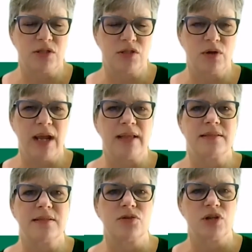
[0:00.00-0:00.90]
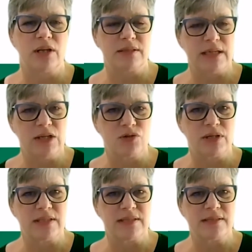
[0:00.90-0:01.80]
strengths, their child's
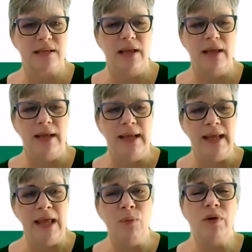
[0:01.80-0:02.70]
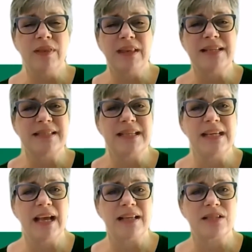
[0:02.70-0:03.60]
interests, and what they
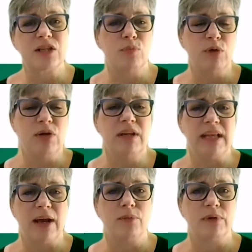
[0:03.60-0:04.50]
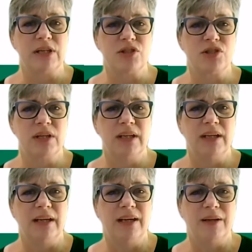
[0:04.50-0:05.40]
see as a community outreach.
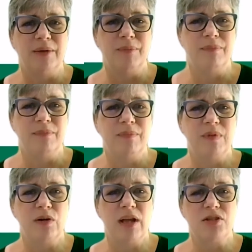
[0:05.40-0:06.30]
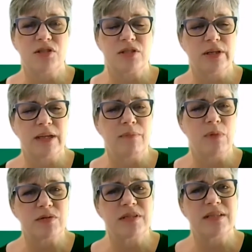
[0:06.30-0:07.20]
They're not just looking
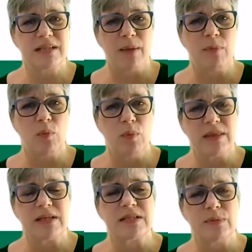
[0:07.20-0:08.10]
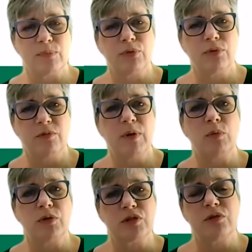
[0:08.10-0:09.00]
most of the time at what this improvement
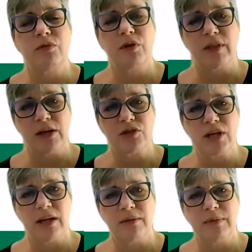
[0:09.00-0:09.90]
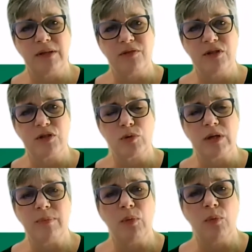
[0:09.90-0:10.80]
will do for their child
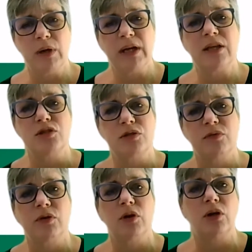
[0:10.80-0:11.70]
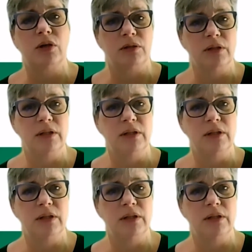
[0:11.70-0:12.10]
individually, but what it can do for all